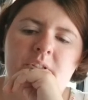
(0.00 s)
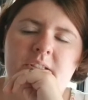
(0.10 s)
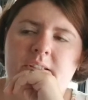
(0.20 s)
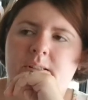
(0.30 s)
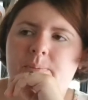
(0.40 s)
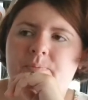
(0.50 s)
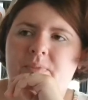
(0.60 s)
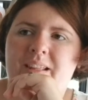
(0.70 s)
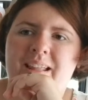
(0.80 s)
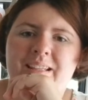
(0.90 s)
is this?
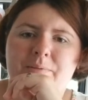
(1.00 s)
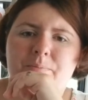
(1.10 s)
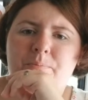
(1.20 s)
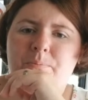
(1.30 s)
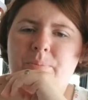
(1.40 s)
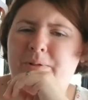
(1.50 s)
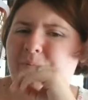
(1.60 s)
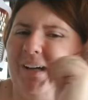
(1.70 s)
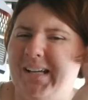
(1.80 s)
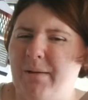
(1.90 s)
Kind of
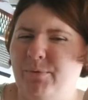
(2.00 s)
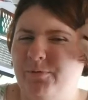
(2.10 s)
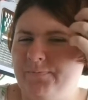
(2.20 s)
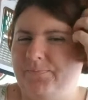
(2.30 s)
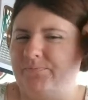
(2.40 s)
burnt pineapple.